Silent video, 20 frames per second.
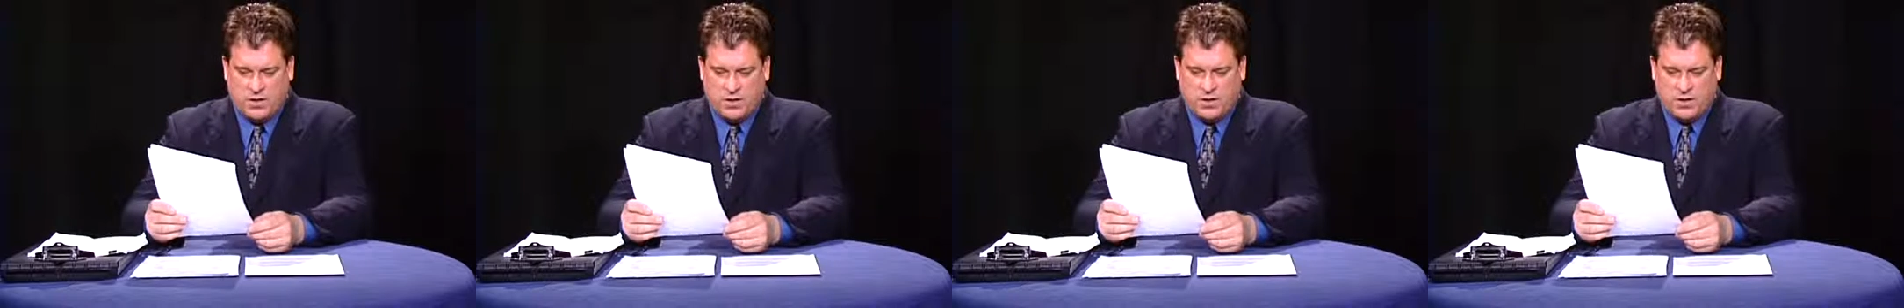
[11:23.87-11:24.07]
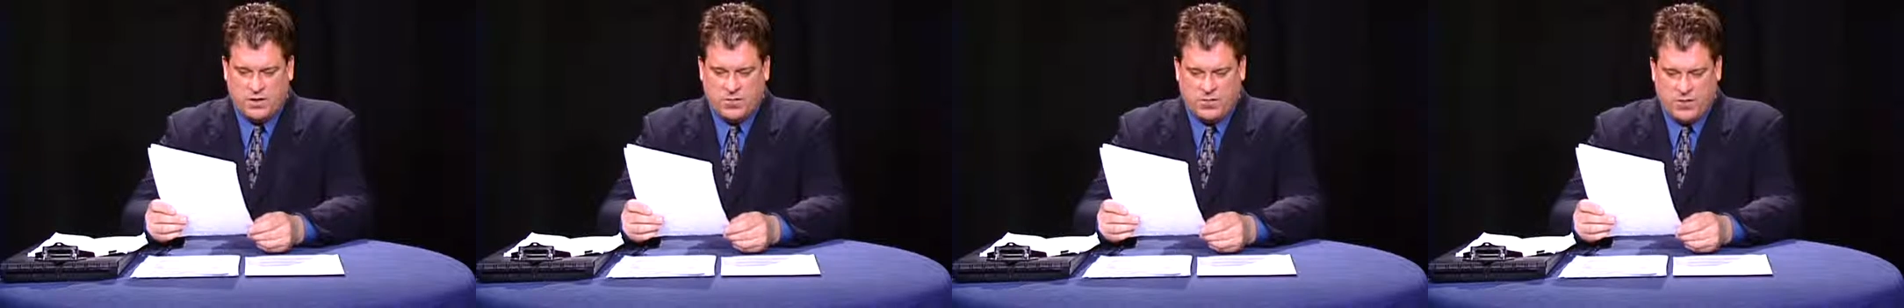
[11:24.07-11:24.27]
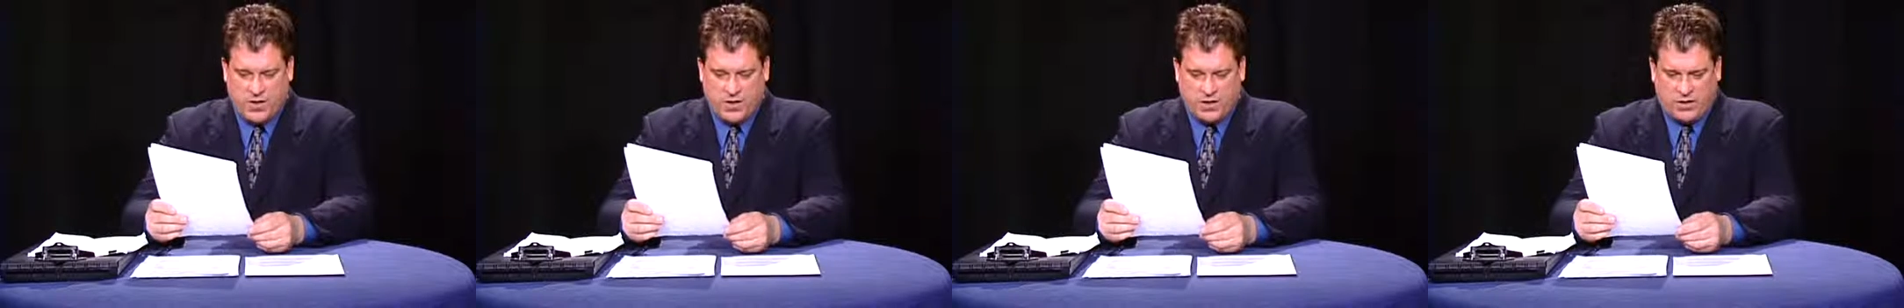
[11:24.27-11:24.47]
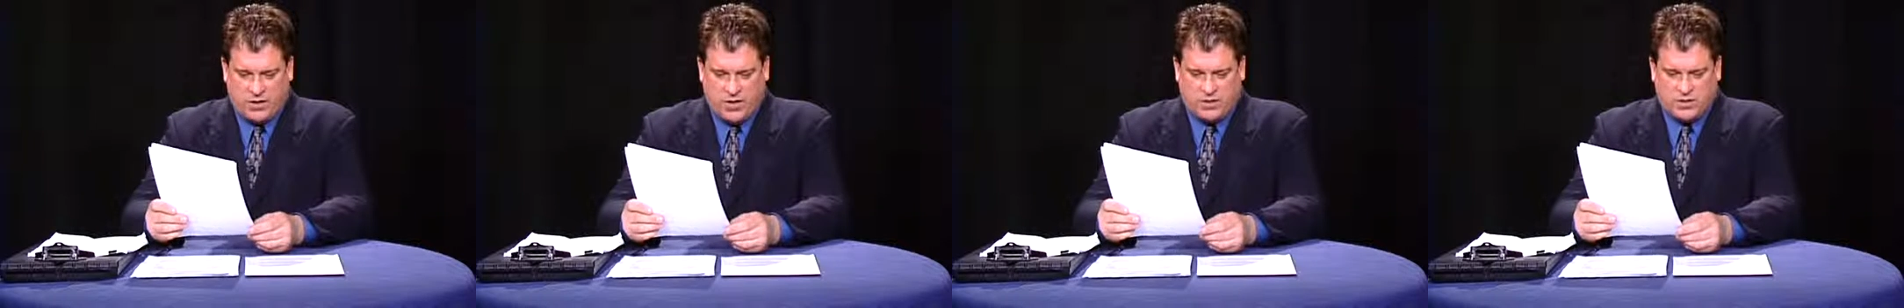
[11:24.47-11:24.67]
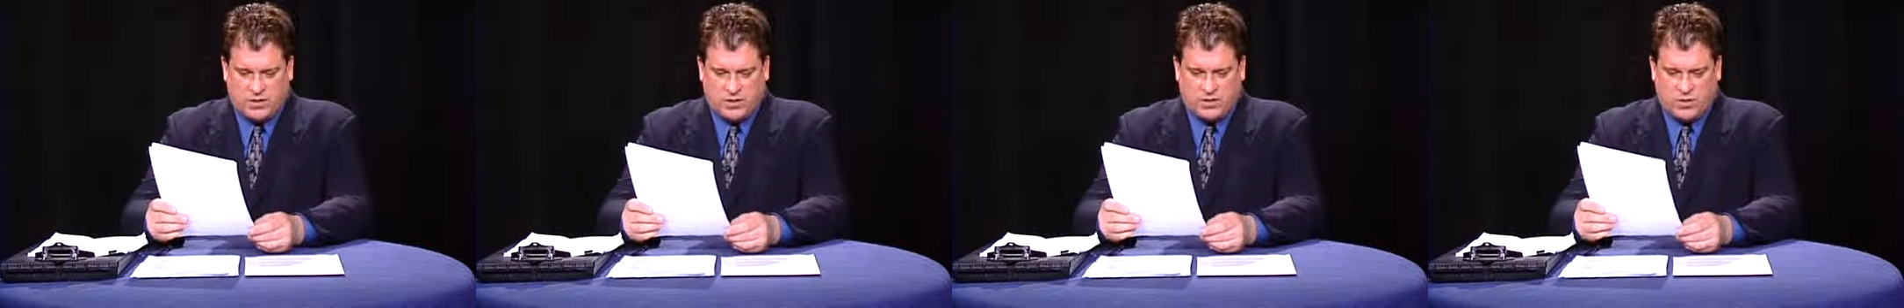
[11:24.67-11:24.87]
and
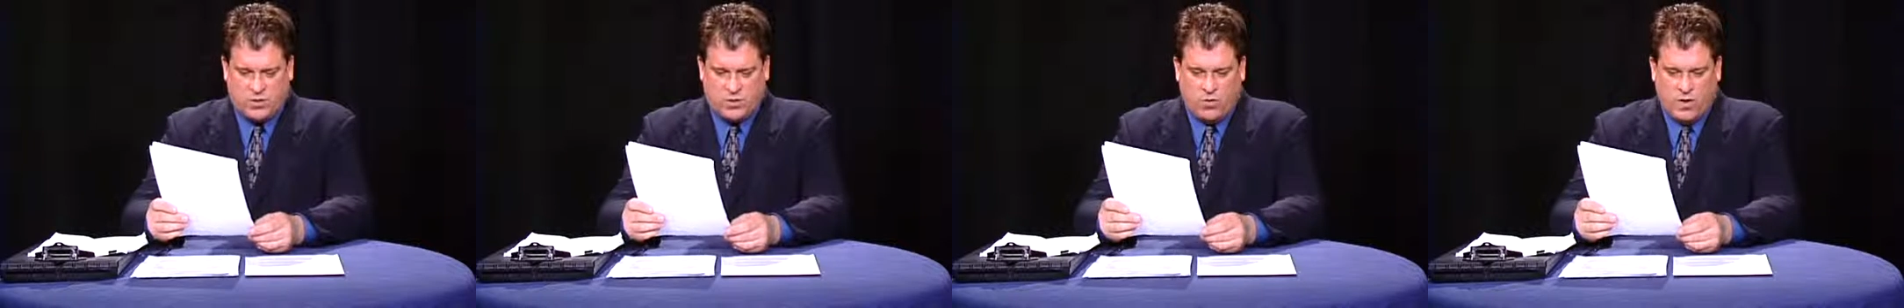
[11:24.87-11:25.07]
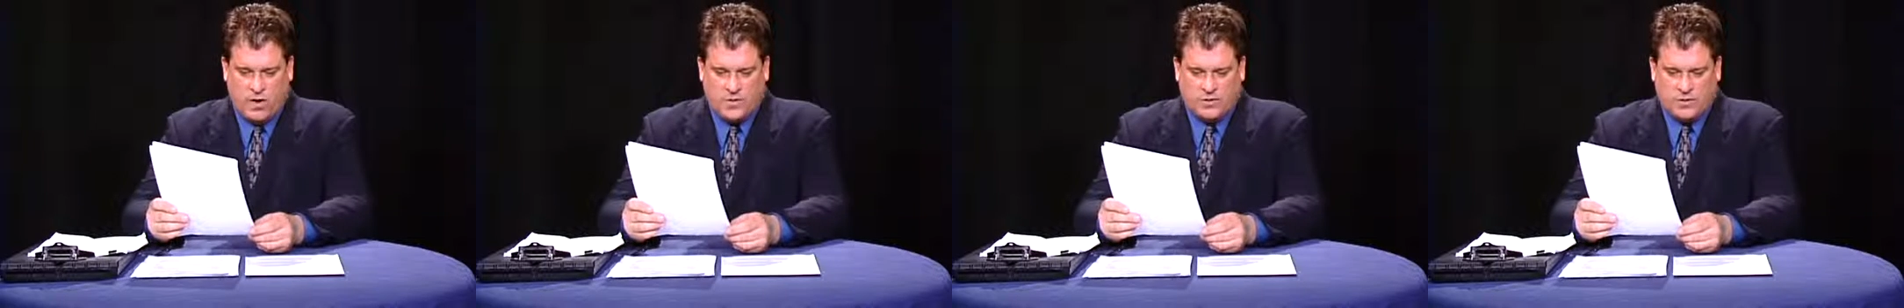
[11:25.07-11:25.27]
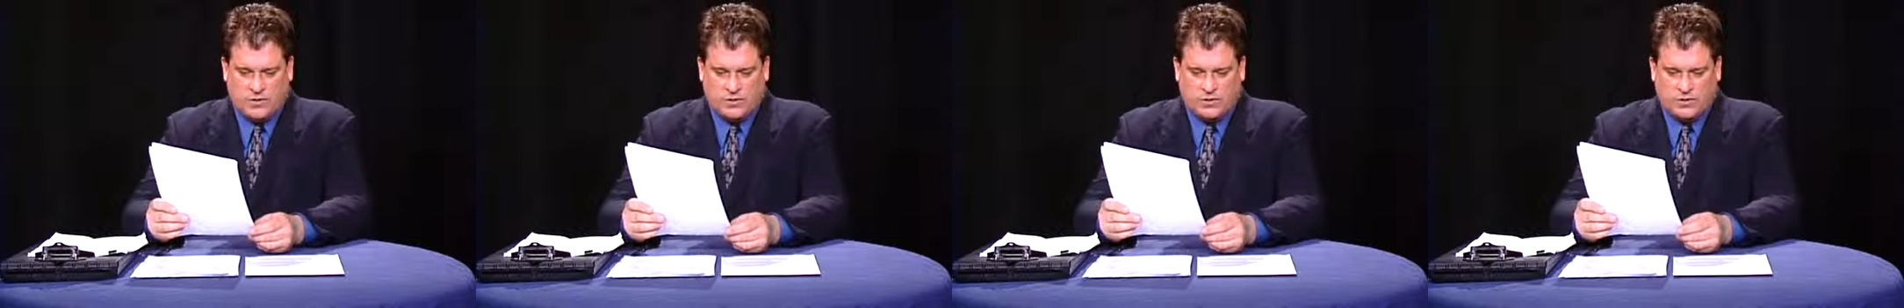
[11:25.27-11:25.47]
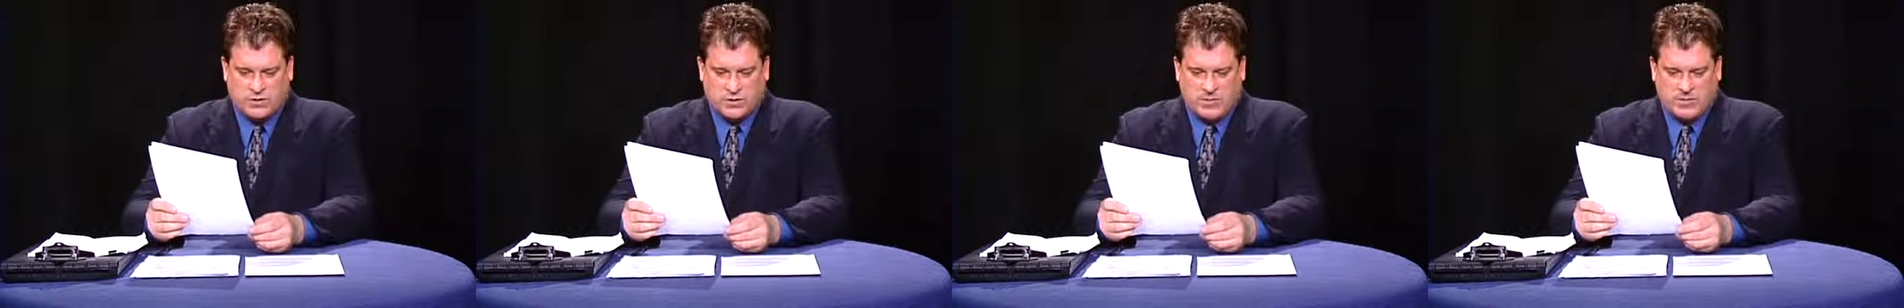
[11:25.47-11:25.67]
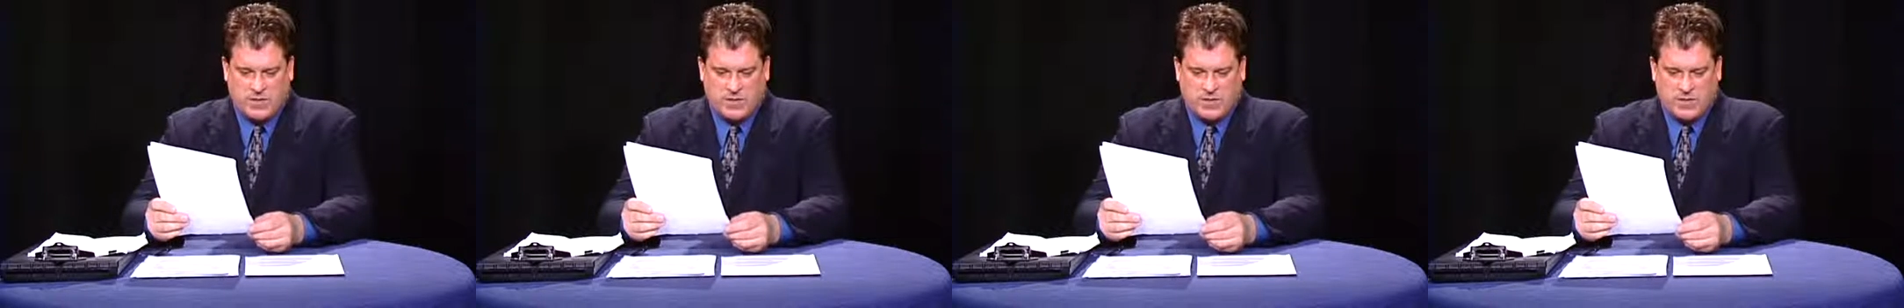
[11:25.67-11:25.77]
biological weapons.